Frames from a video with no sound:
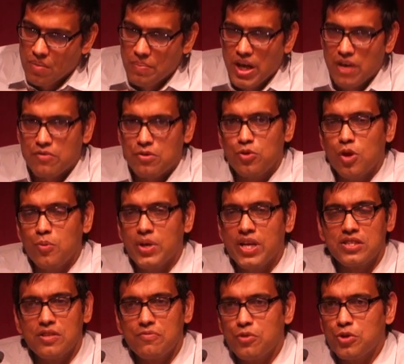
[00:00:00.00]
Back to
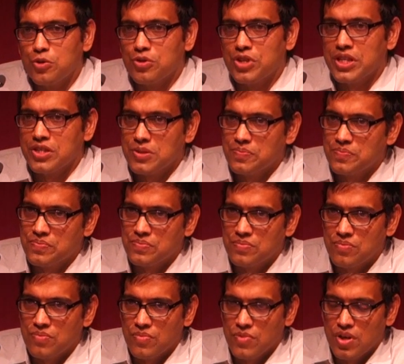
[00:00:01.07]
normal except for 2 things.
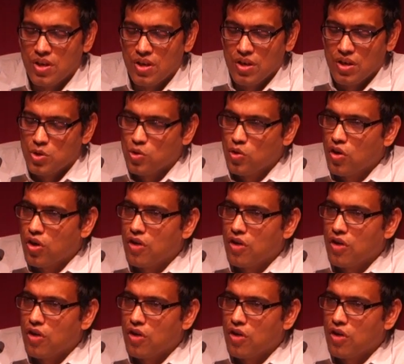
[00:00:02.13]
Two